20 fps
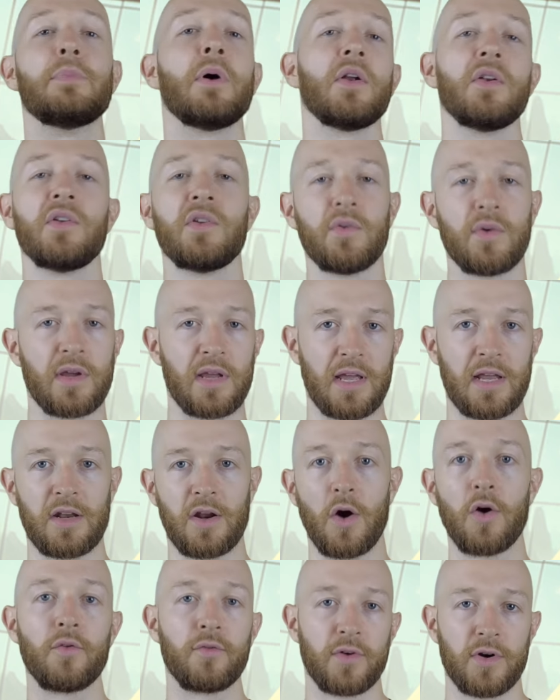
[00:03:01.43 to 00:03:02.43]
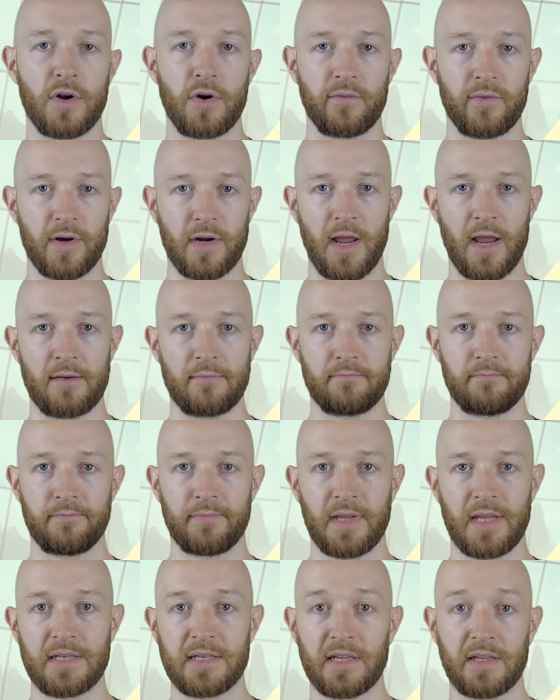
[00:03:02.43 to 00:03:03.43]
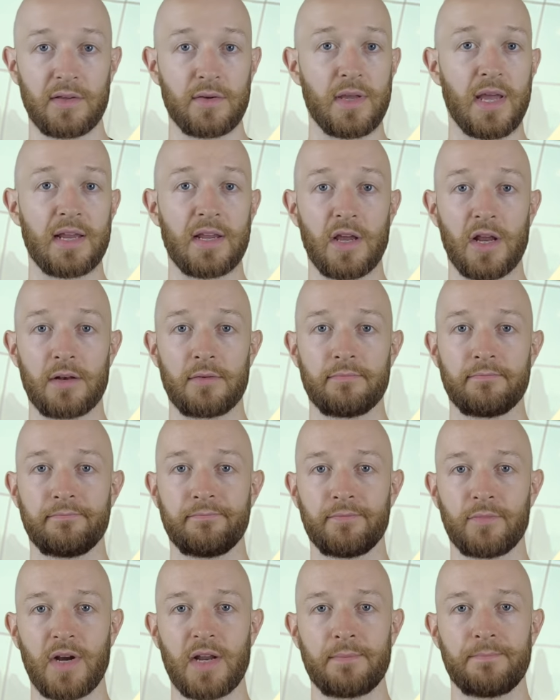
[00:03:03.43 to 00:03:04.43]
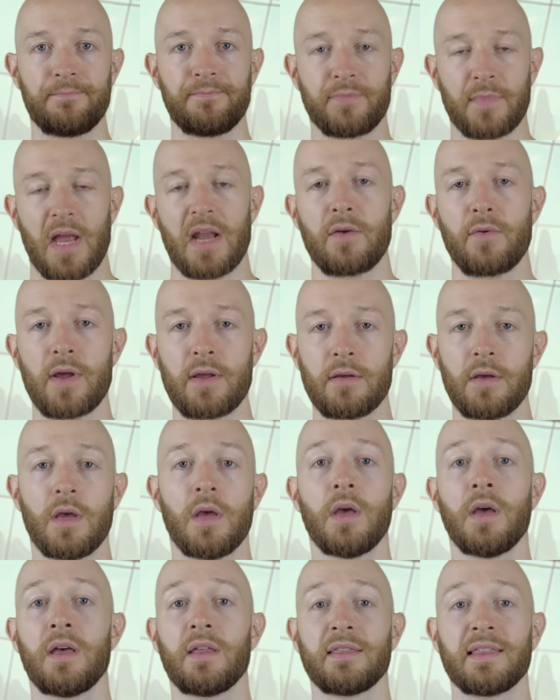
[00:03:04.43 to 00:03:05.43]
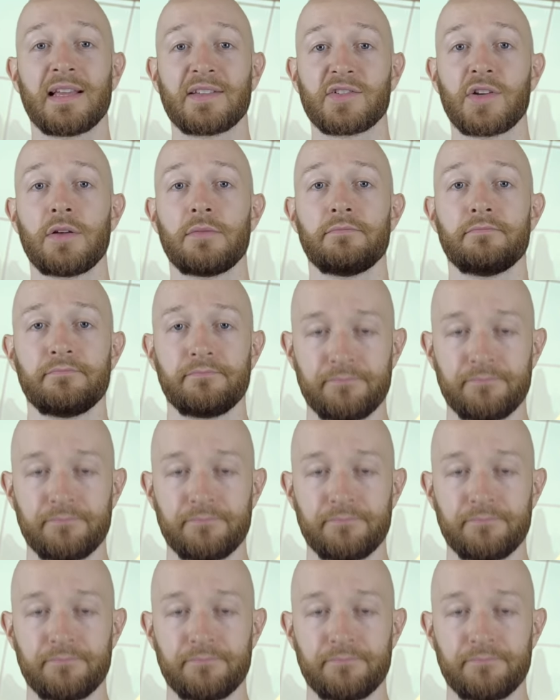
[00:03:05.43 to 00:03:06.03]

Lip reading: on doing it over and over again until you get good, right? Anyway, that's all.